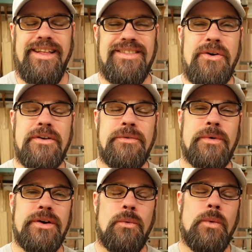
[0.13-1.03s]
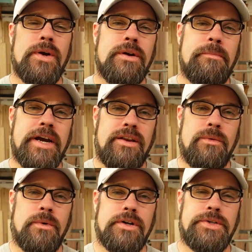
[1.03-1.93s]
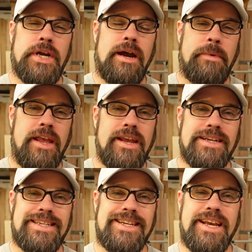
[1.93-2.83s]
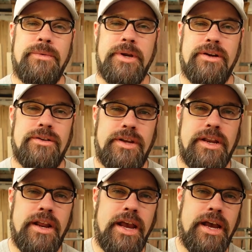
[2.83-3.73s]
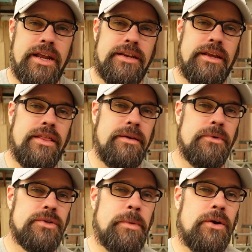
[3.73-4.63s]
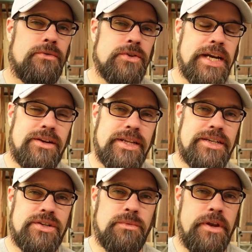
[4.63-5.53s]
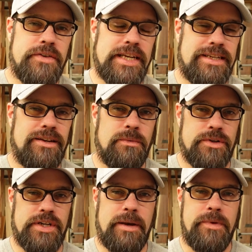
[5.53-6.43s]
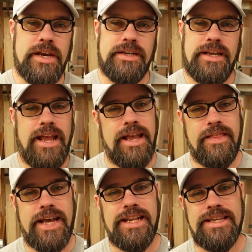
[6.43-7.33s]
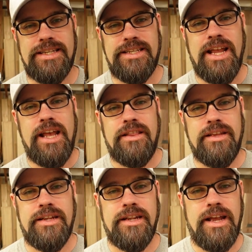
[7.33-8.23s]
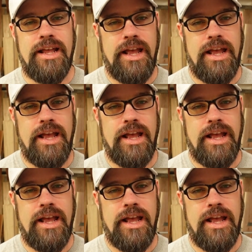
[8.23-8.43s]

Hello everyone, welcome back to the workshop. And today we are looking at the most powerful diode laser we've tested in the workshop yet, and that is the